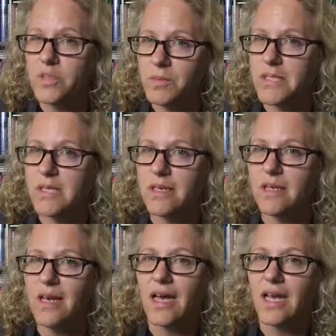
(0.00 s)
missing.
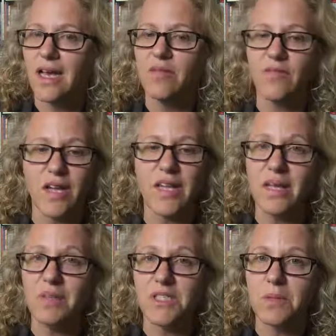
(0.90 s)
Again, finding
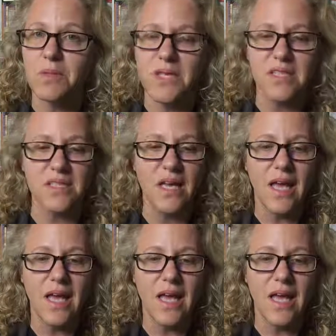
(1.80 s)
that missing piece.